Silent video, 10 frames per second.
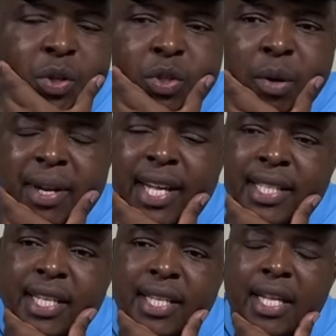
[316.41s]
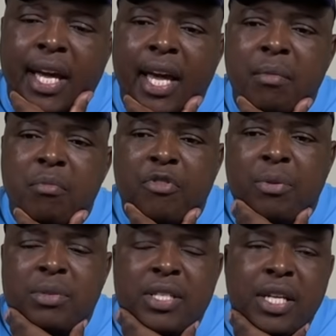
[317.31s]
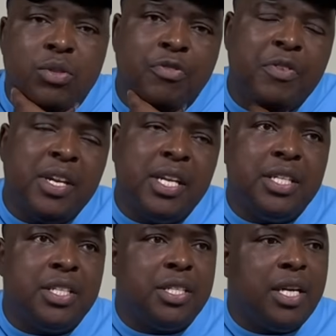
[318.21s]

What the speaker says: dominated the game from start to finish.